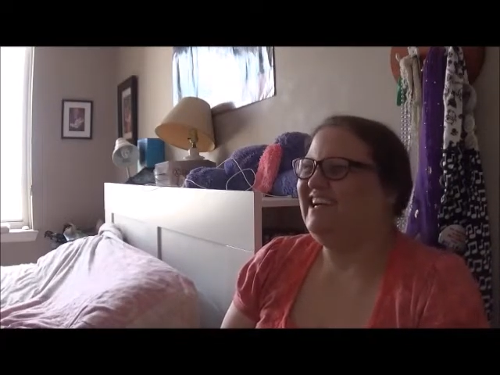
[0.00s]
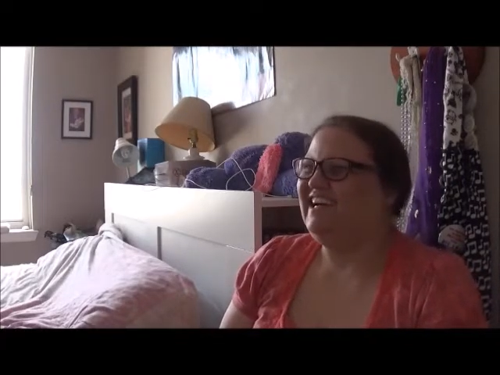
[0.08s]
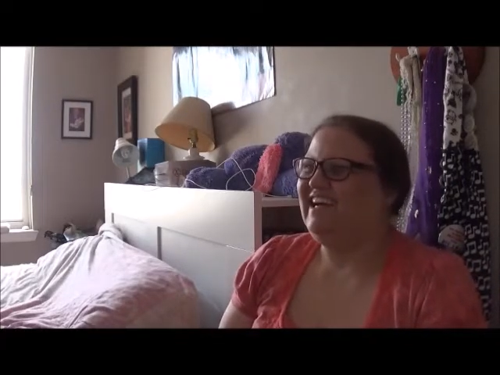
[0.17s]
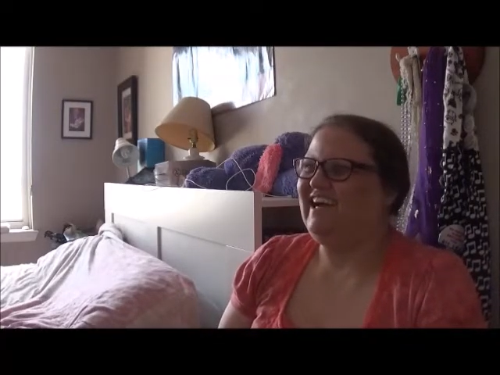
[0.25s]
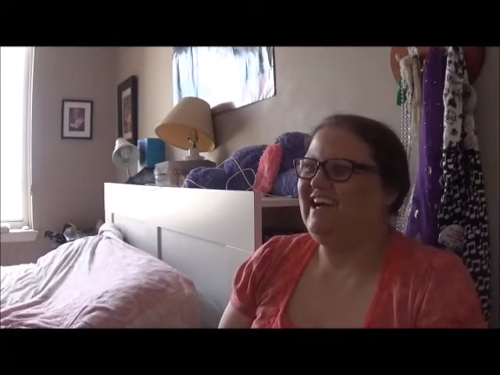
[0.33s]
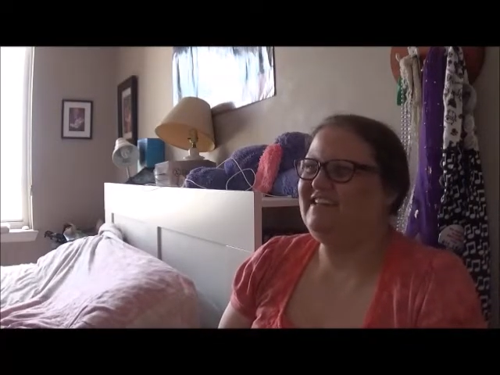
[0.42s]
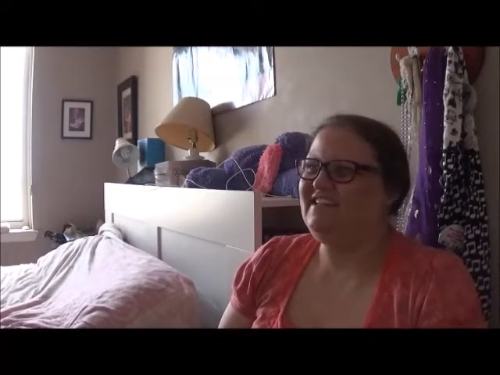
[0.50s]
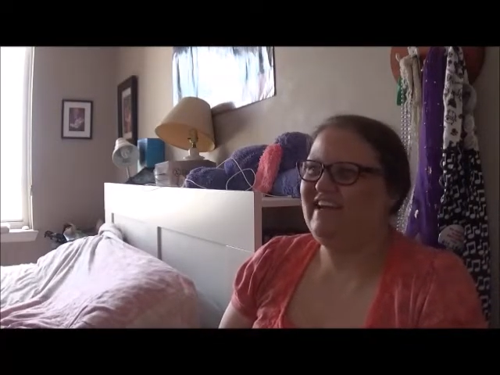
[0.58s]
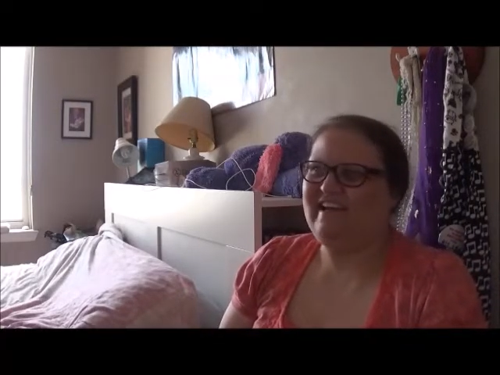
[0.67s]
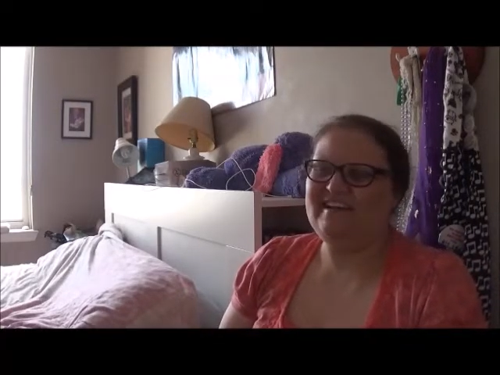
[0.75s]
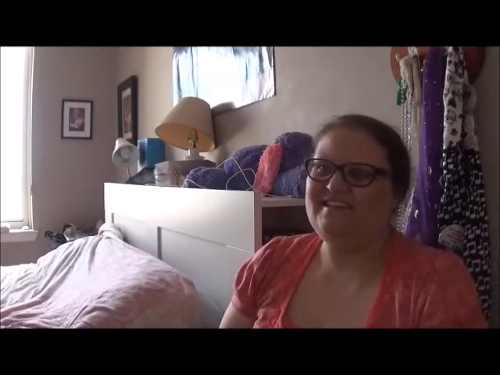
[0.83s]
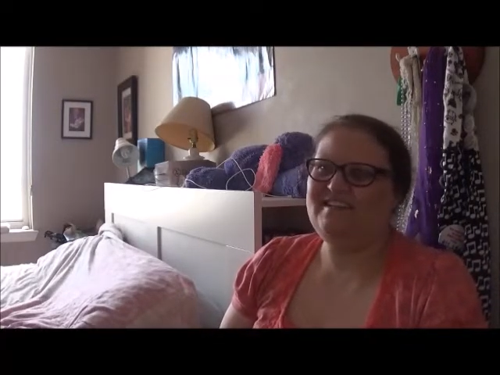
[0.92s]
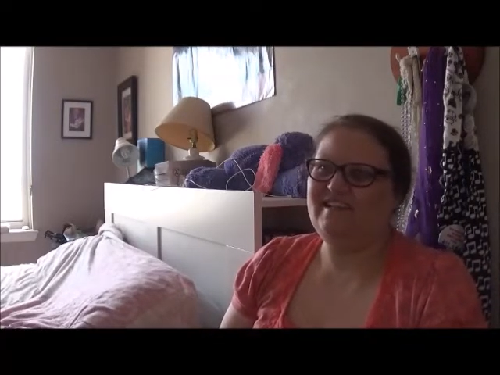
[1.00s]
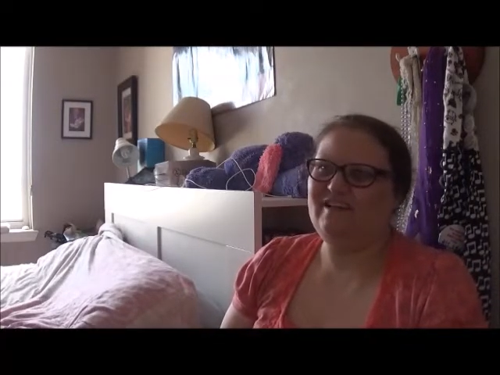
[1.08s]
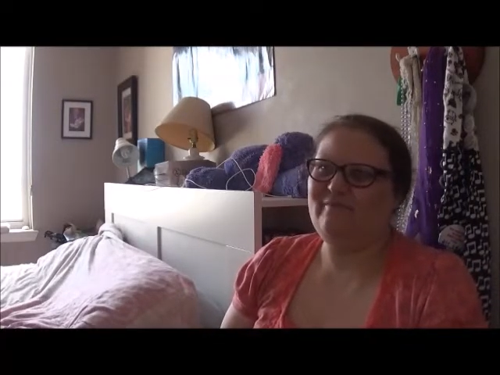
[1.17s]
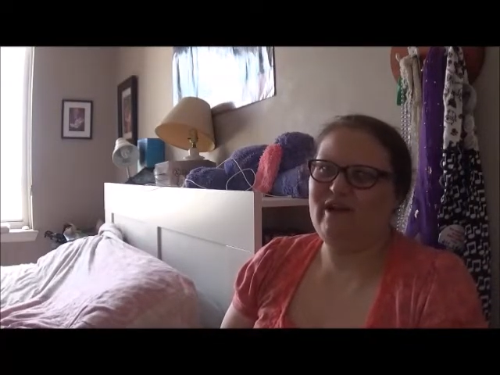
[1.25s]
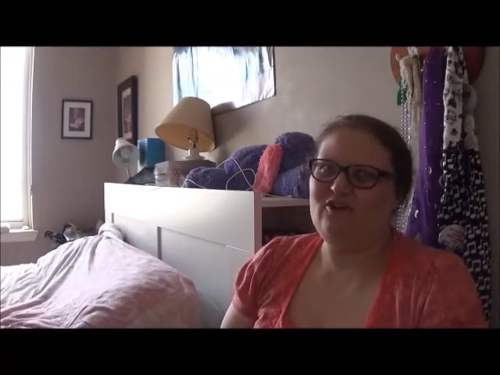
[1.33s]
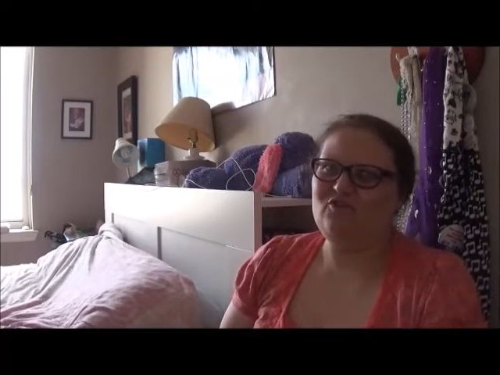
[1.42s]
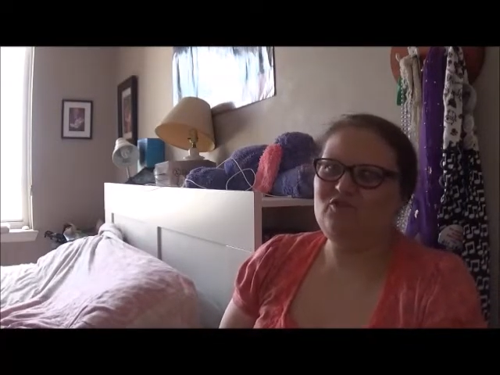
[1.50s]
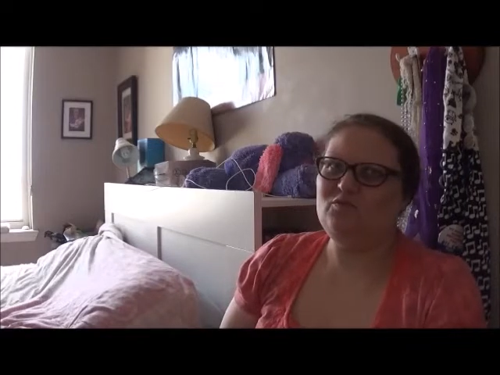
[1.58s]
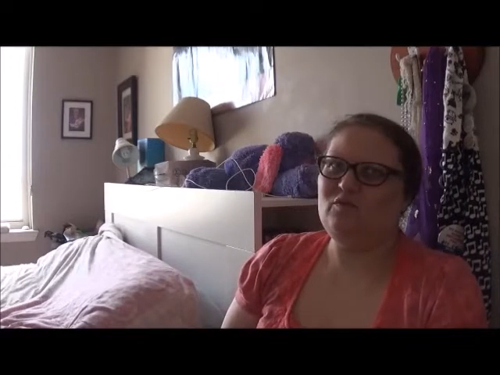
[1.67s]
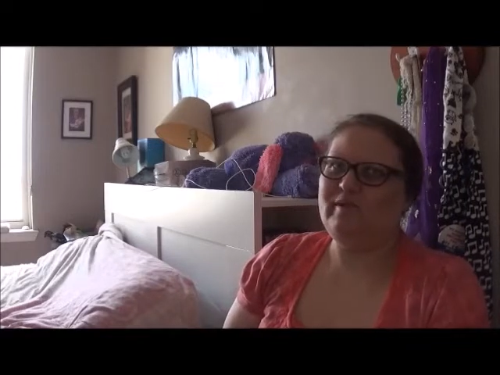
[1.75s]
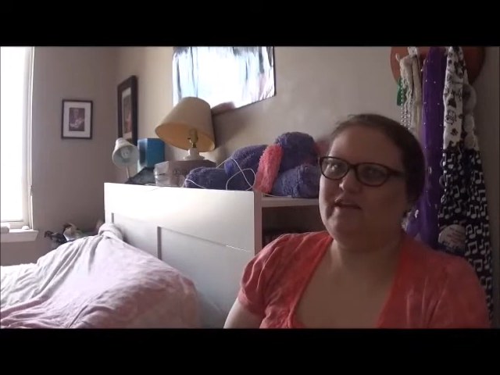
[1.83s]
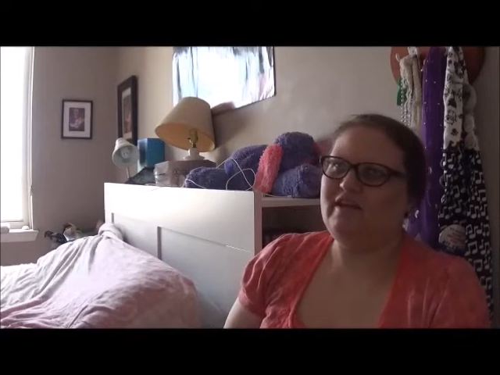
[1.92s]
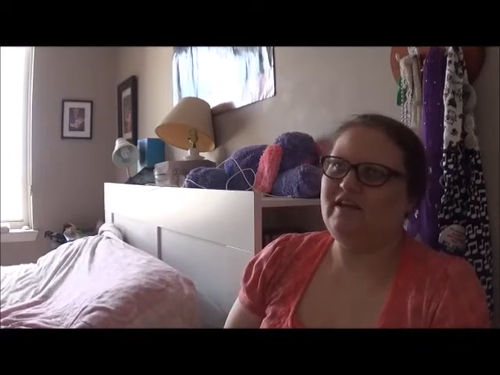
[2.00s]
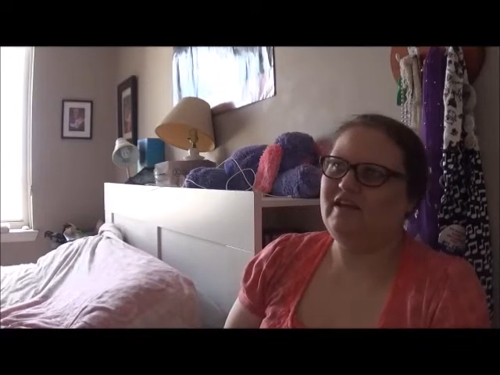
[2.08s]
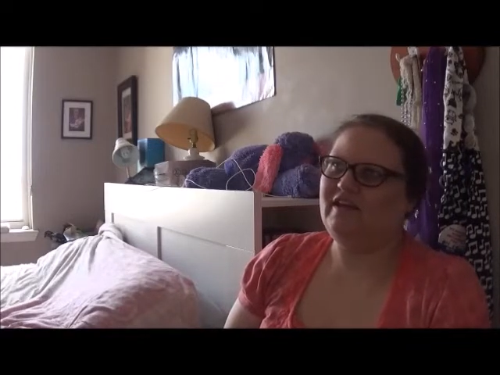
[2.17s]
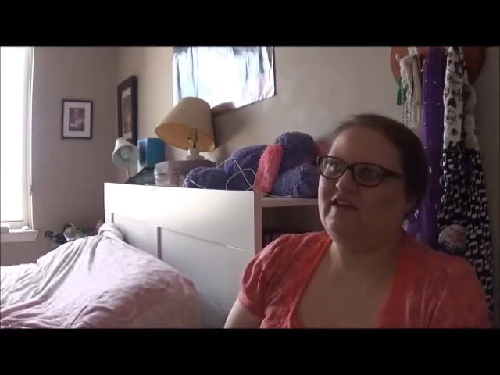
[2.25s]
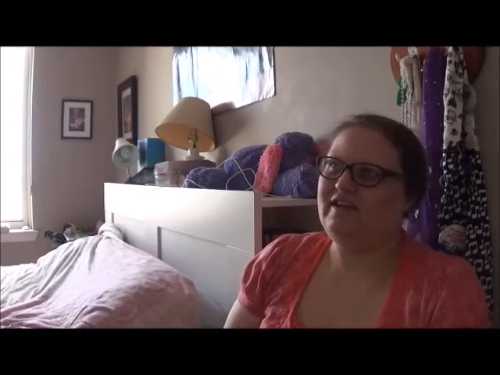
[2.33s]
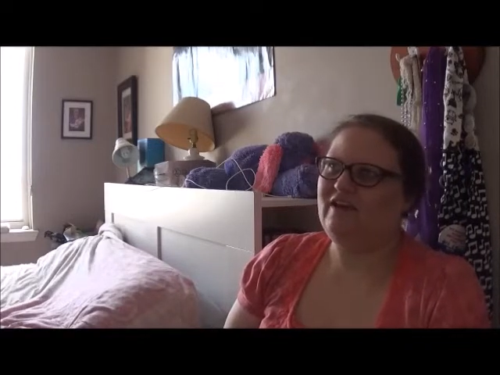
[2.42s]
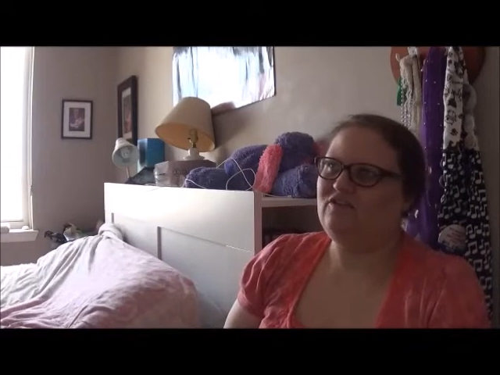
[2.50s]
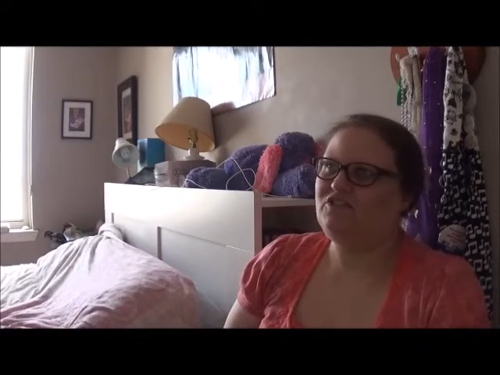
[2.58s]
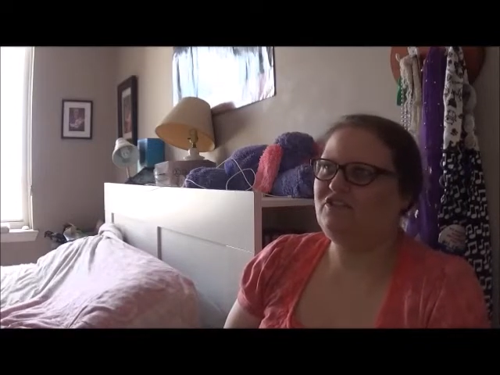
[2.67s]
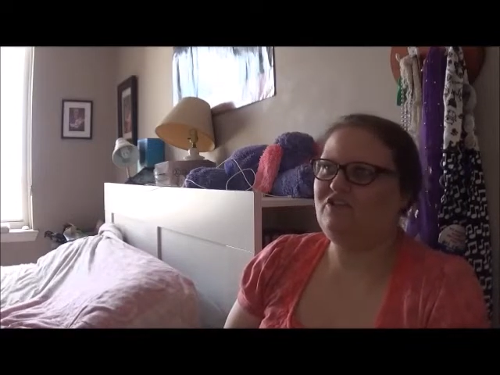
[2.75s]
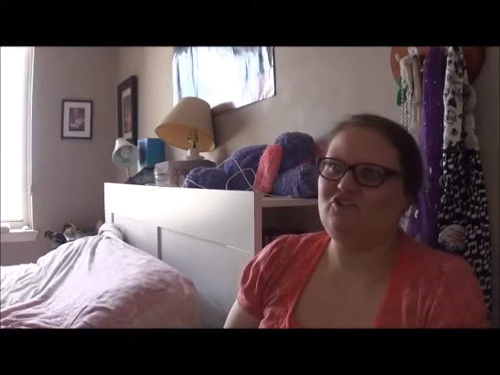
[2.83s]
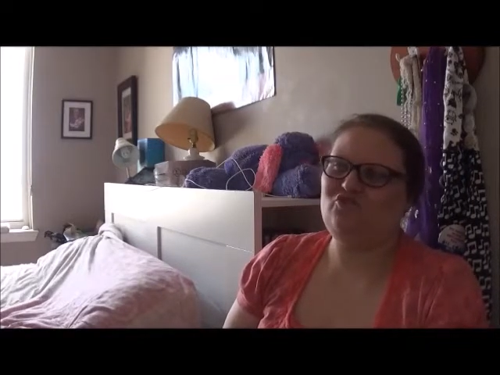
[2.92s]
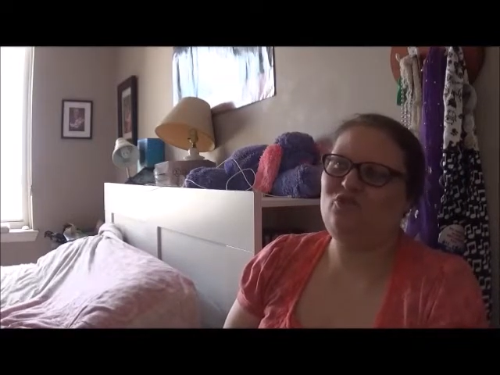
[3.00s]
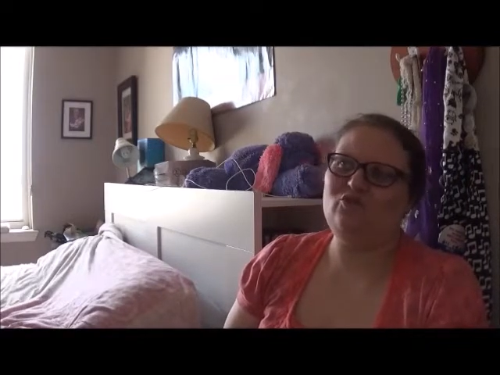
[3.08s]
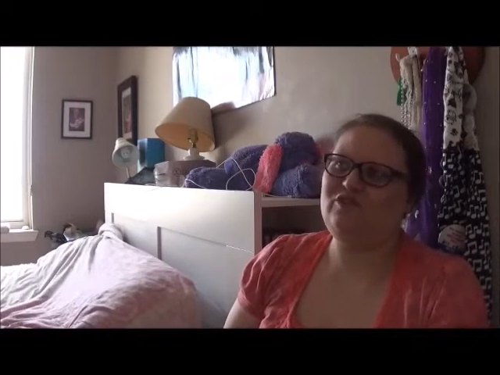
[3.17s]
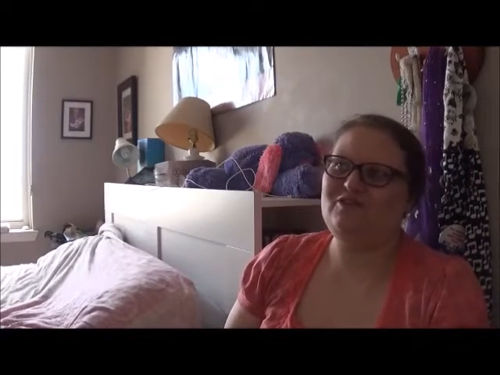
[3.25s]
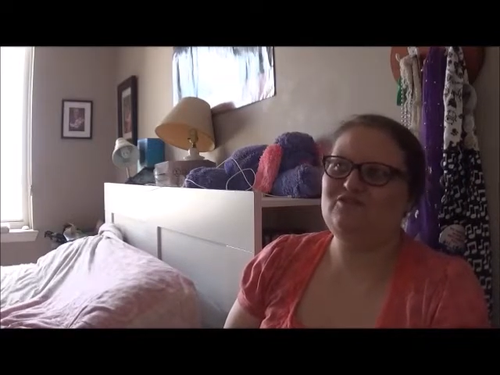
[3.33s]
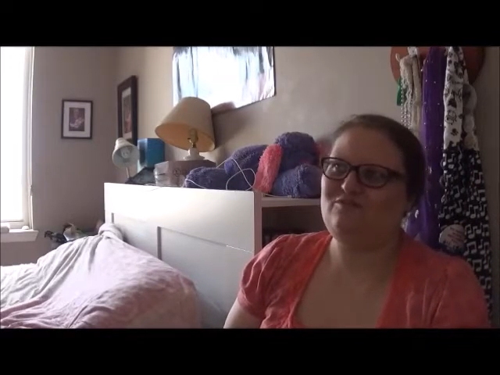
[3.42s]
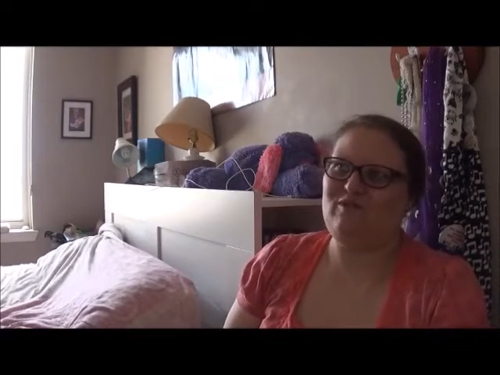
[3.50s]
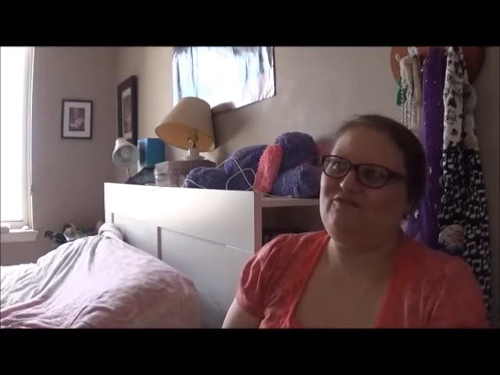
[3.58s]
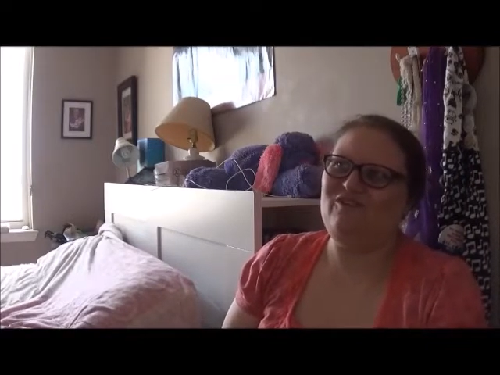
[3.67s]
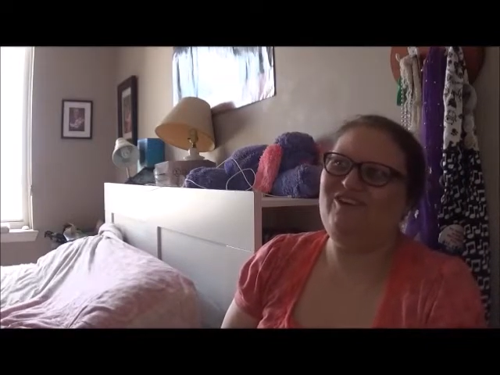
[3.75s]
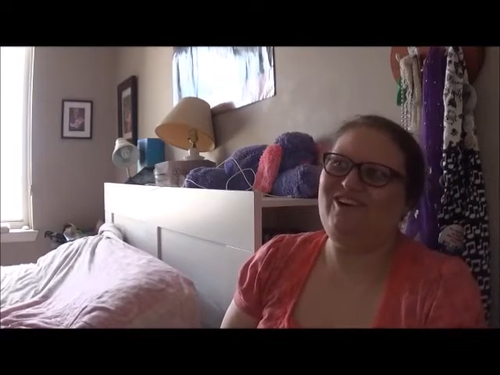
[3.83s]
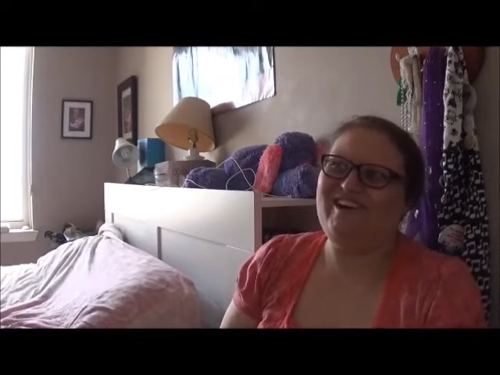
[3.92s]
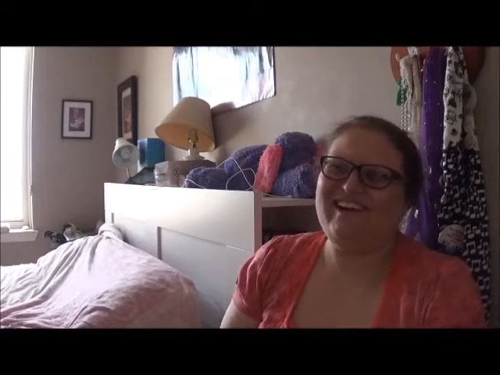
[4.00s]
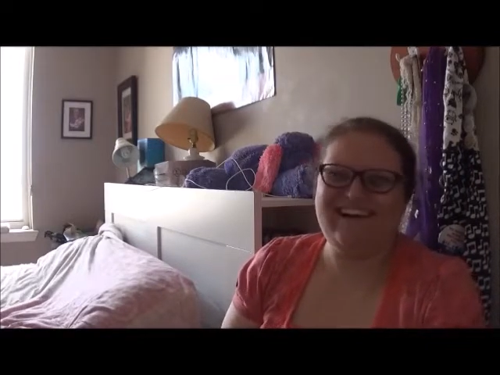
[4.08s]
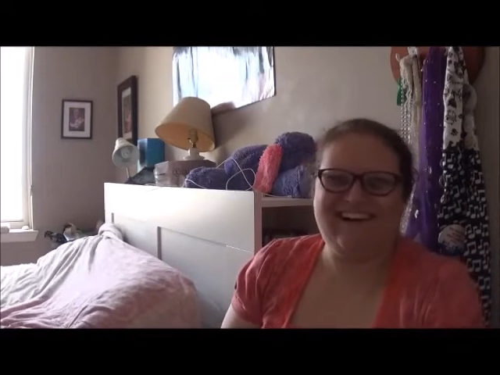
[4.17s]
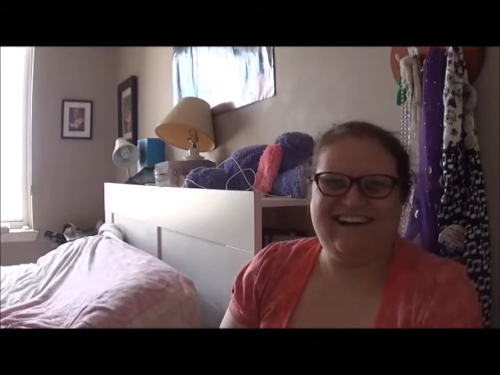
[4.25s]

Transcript: and angsting about who will be king and how to control things from afar.